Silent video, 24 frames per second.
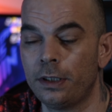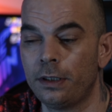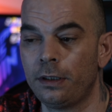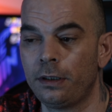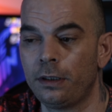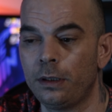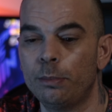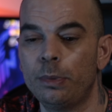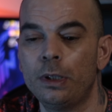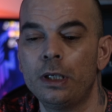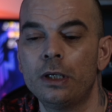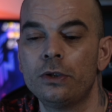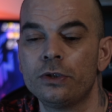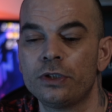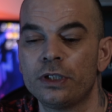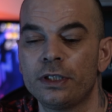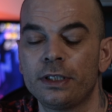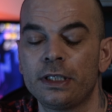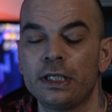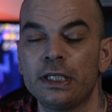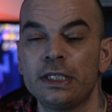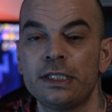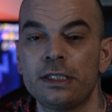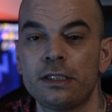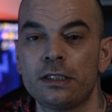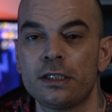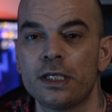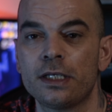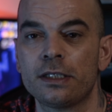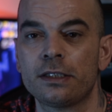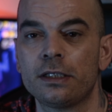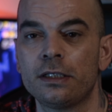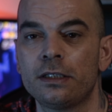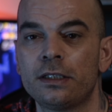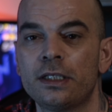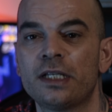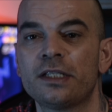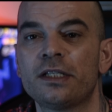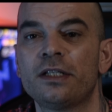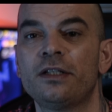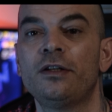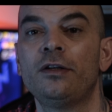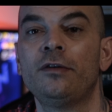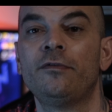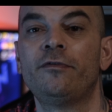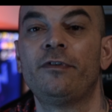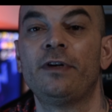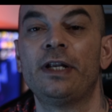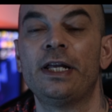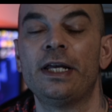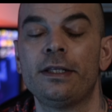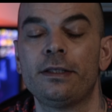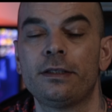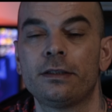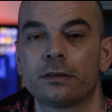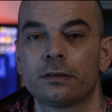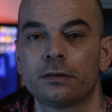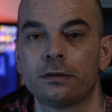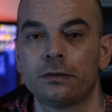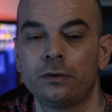He blows and his chest, he doesn't inflate.